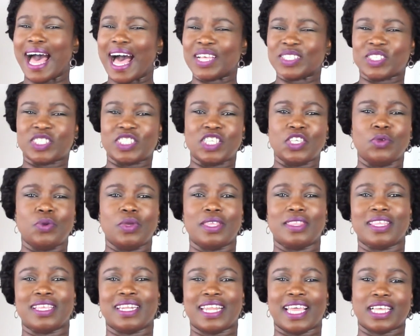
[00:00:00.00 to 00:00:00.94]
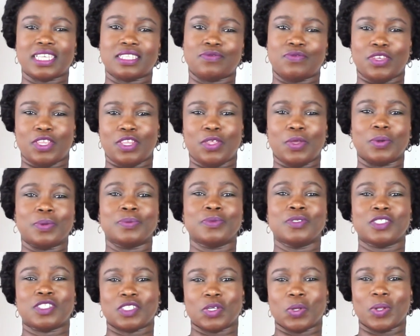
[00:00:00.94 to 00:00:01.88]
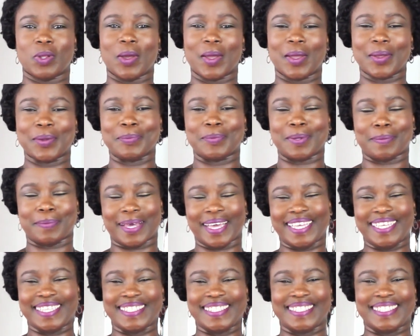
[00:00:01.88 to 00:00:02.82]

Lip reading: I'll see you in the next video. So long. Bye-bye.